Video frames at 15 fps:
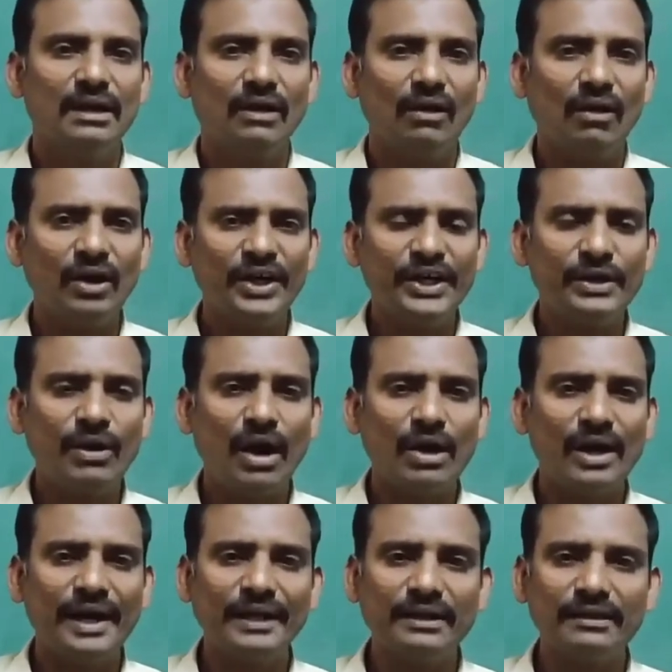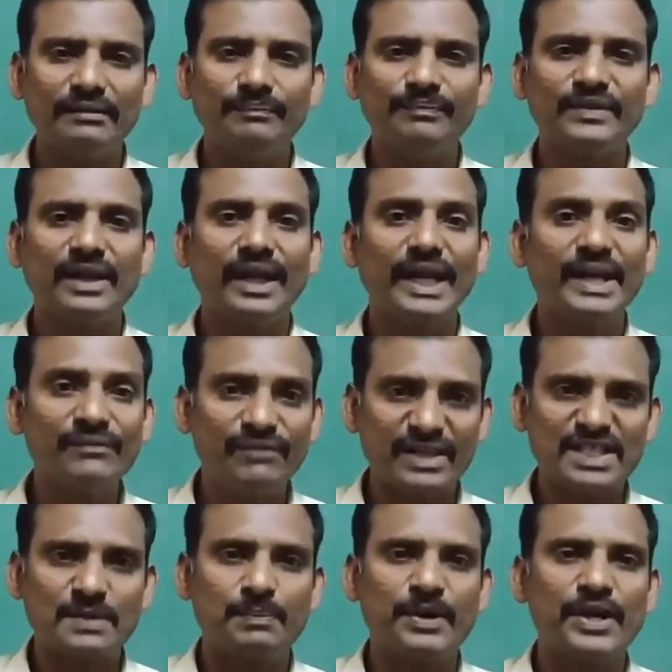Already you have learned in
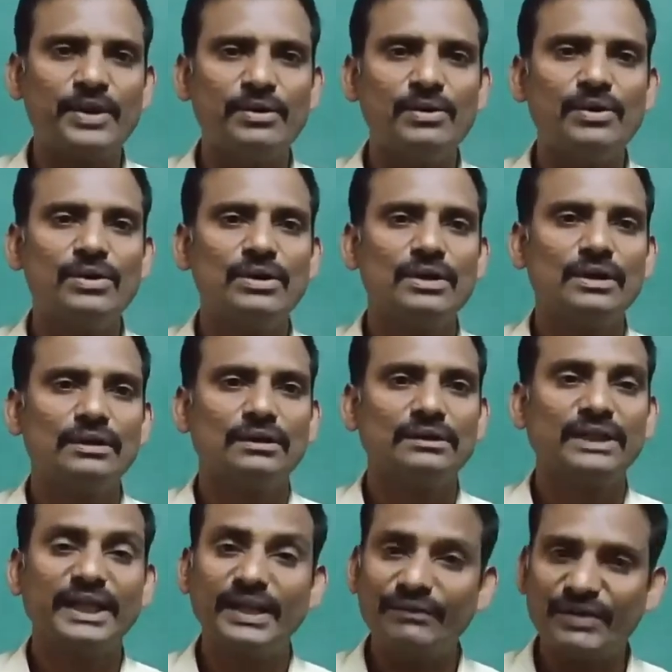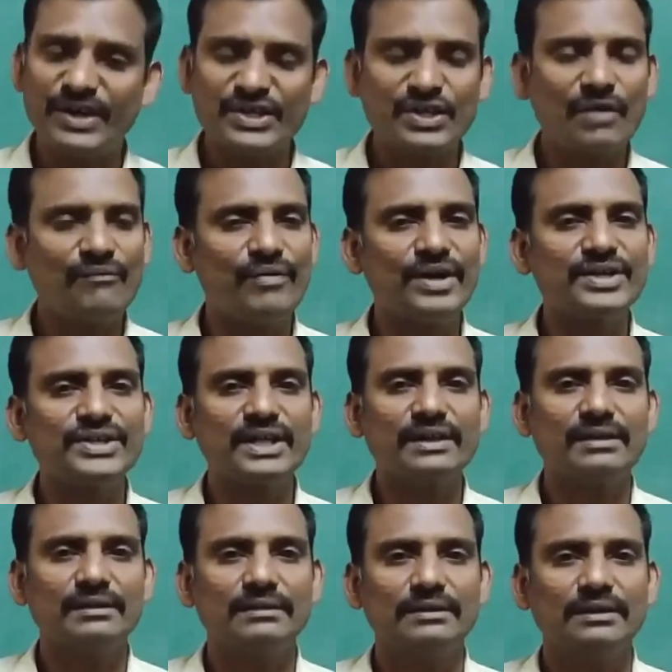first PU the definition of
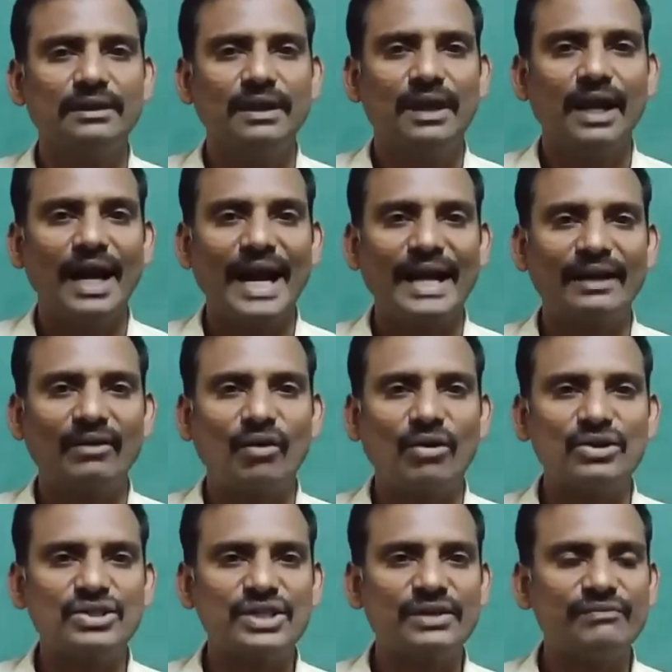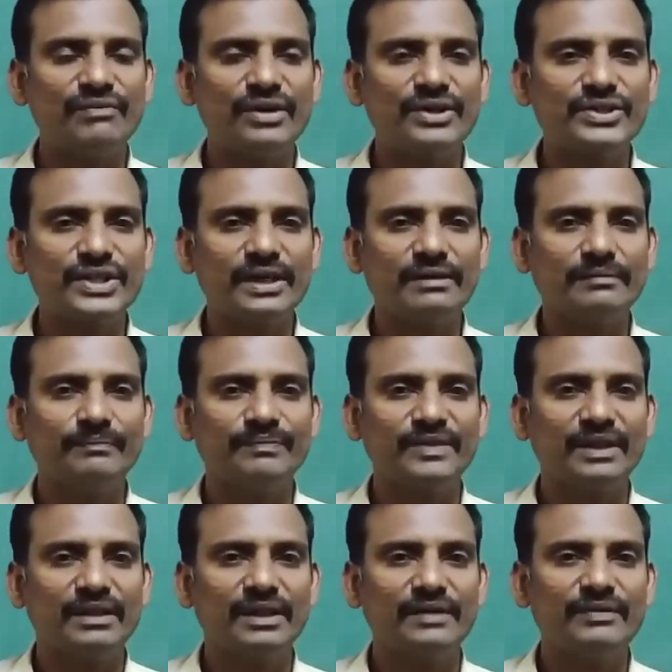function and constant function,
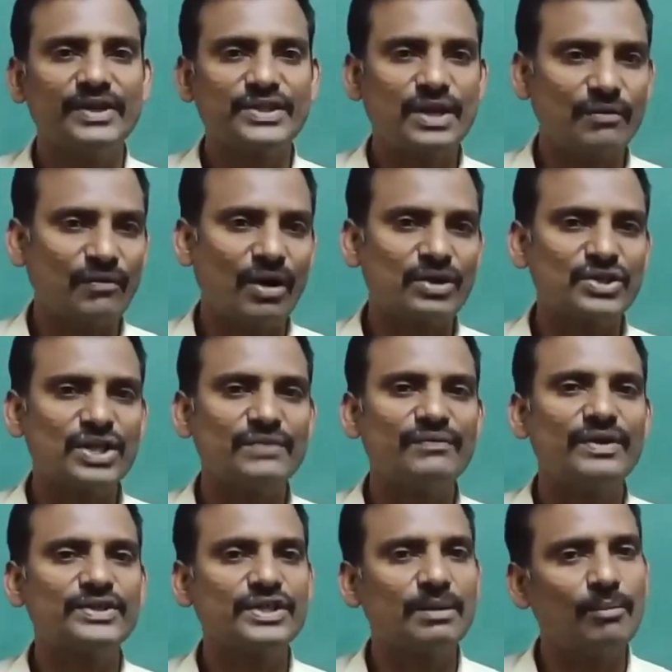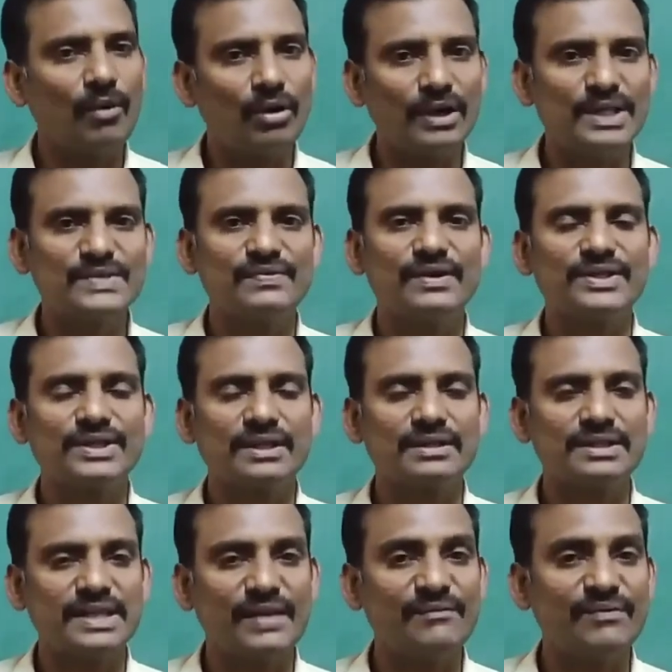definition of constant function, modulus
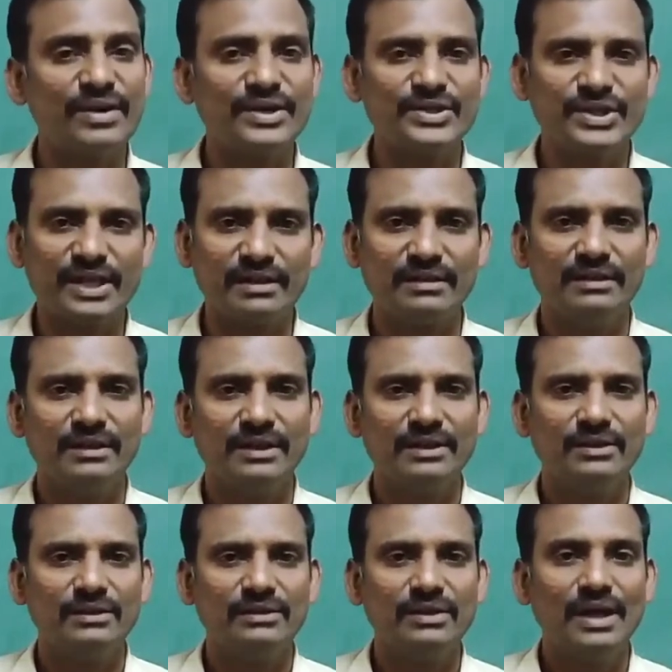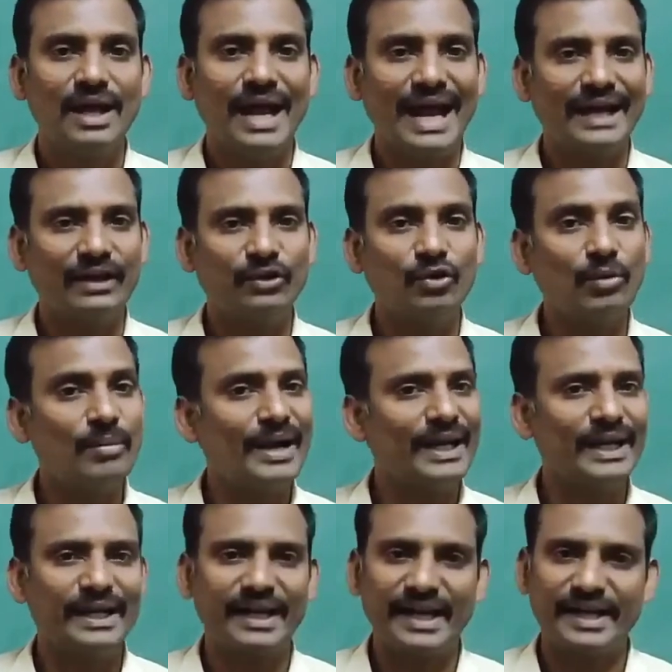function, step function and domain
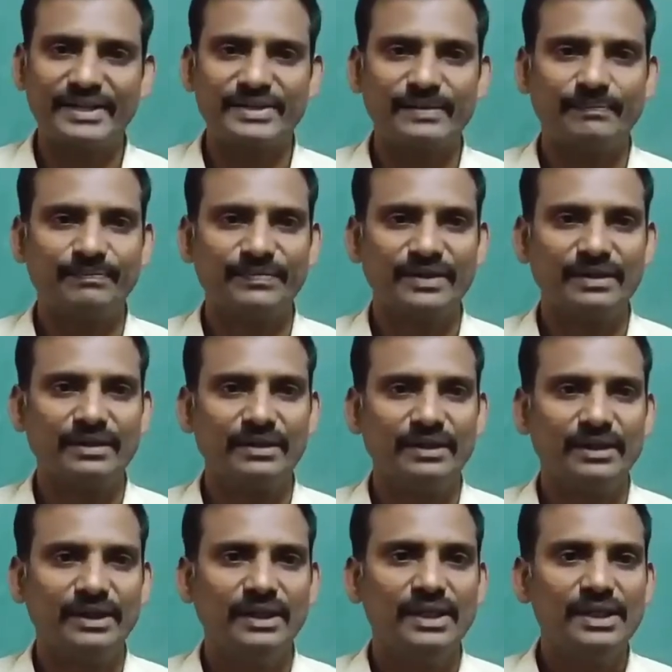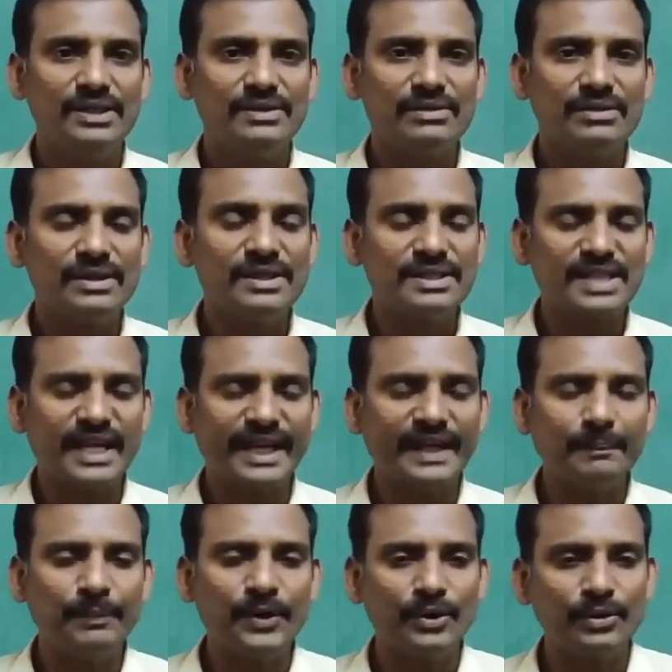and range. So in
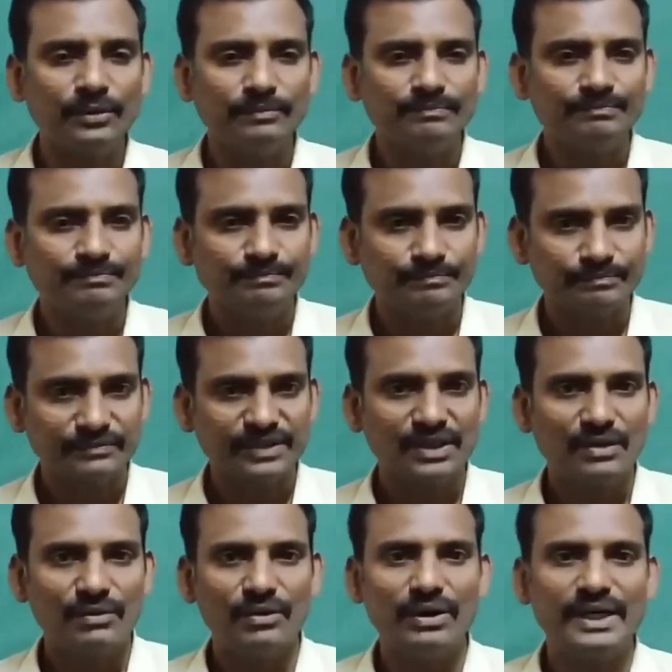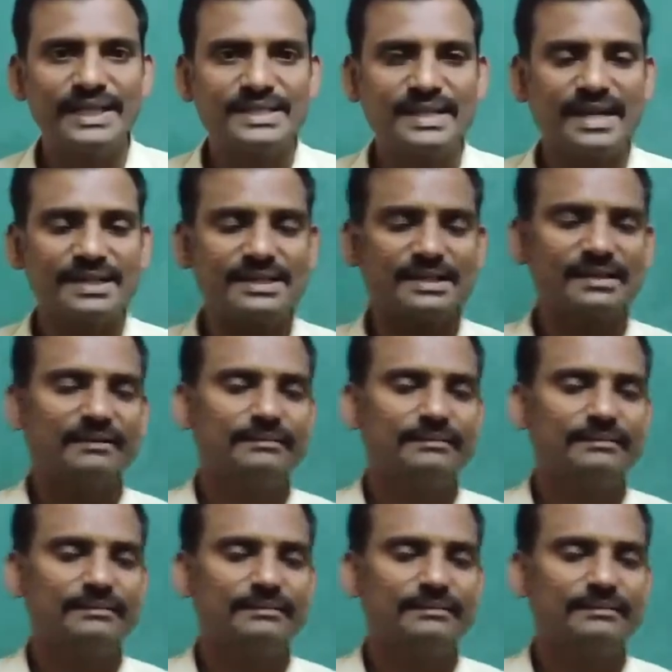second PU we will discuss